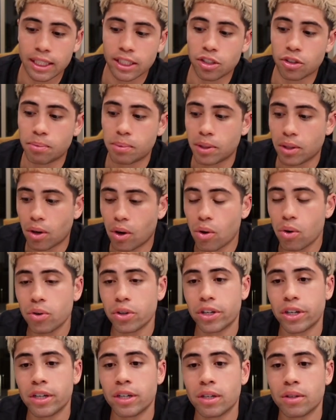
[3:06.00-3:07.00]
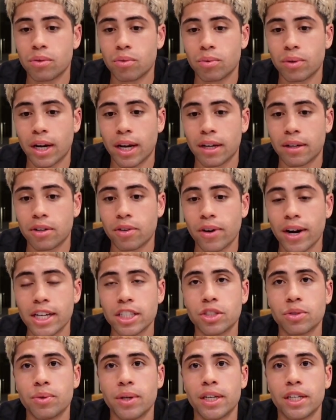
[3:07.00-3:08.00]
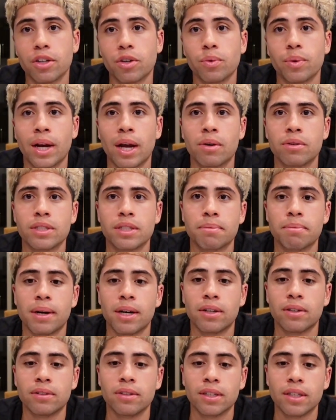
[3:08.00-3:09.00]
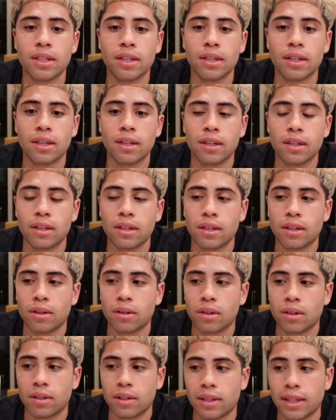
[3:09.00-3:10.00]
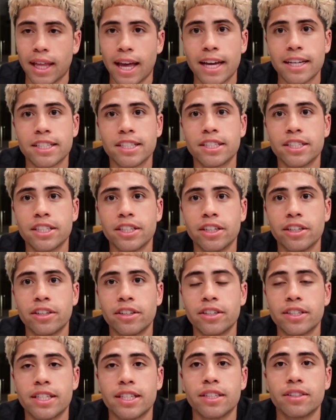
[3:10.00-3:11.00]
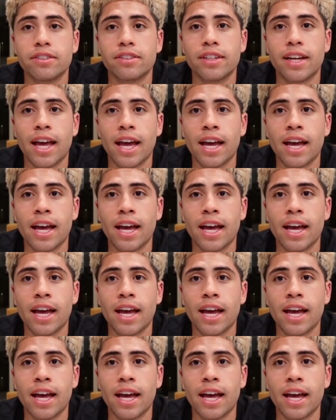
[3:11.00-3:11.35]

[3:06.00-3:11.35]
a little bit older, when I graduated, when I was about last year until